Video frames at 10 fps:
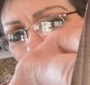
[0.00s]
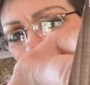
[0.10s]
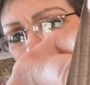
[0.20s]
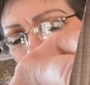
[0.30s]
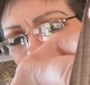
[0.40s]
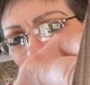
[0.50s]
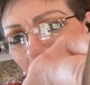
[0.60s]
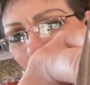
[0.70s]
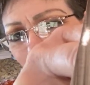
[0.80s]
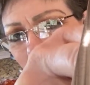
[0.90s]
in the
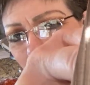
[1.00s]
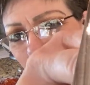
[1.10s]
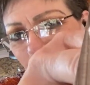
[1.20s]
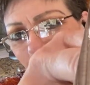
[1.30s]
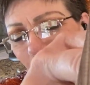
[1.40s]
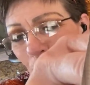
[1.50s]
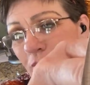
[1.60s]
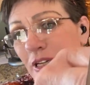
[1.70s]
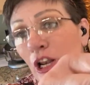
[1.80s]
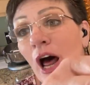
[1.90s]
back it was
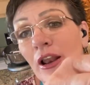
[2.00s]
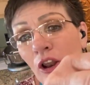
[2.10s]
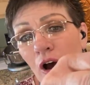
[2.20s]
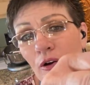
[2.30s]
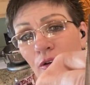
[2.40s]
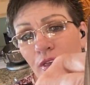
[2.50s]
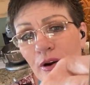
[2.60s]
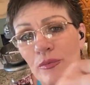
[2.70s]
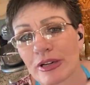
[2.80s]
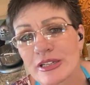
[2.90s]
a lot longer than
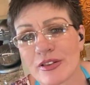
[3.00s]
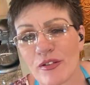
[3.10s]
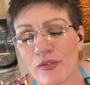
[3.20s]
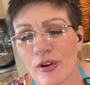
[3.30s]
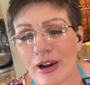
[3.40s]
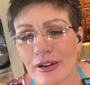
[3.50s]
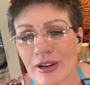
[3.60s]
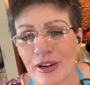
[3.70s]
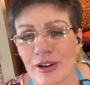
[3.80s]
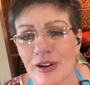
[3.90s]
it was in the front,
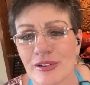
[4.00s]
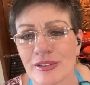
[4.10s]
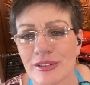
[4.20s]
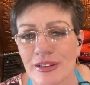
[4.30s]
you know.